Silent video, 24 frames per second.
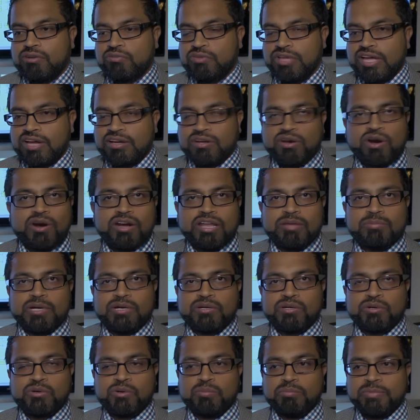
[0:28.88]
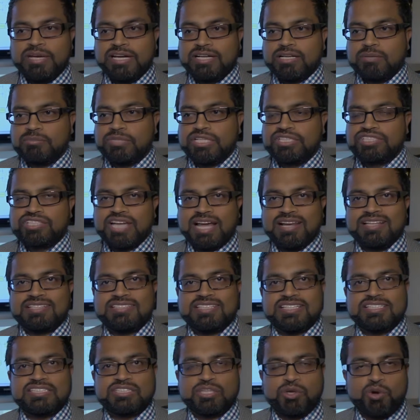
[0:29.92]
we are not able to meet up the
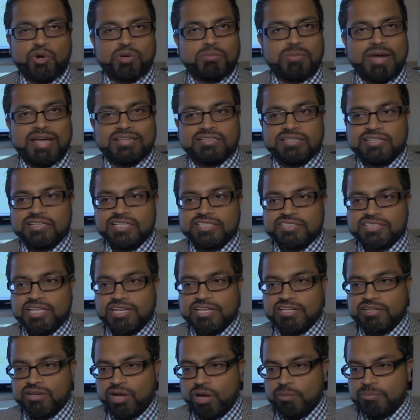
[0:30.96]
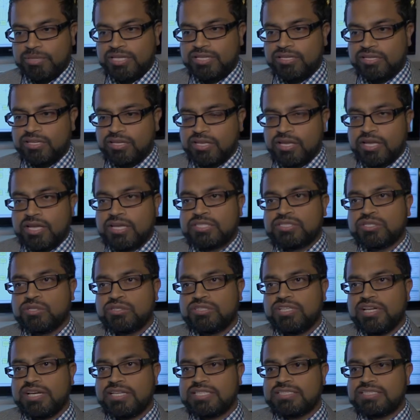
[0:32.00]
challenges thrown by the digital economy. So
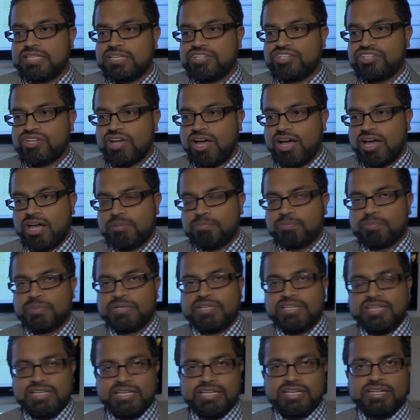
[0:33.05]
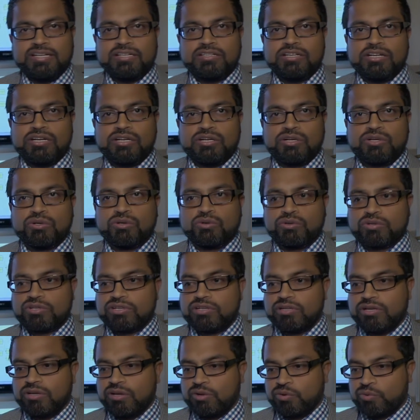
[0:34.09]
there is a sharp need to
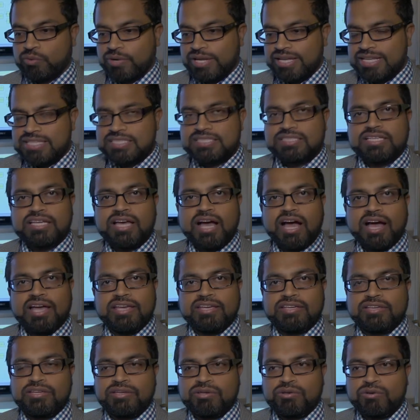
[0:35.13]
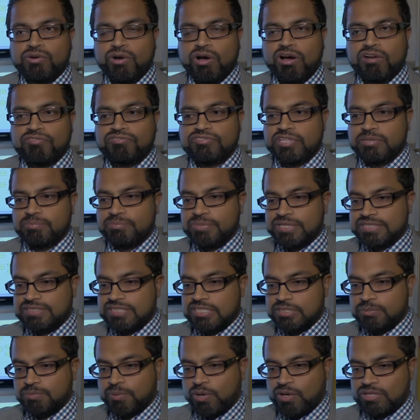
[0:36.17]
raise the IQ of the
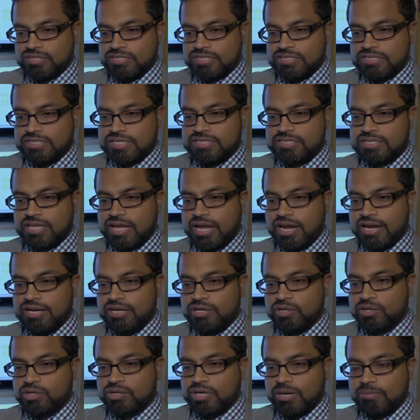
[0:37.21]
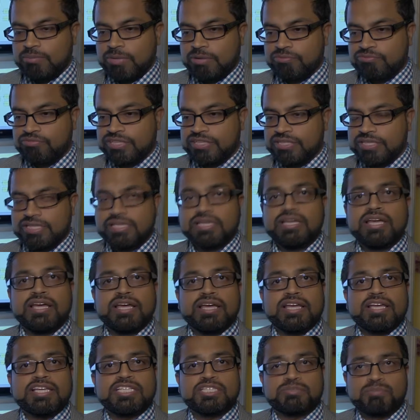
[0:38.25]
business processes and to come up with the
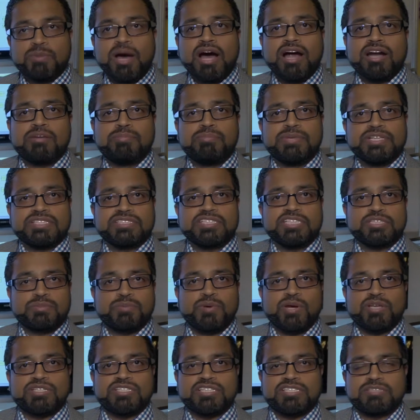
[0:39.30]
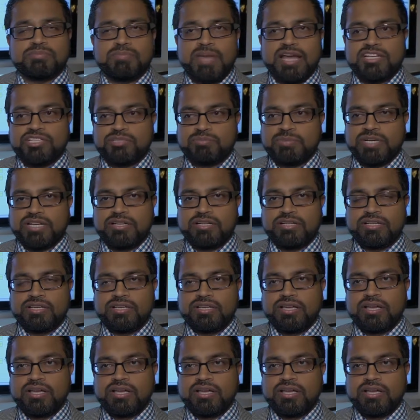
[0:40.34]
smart business process management.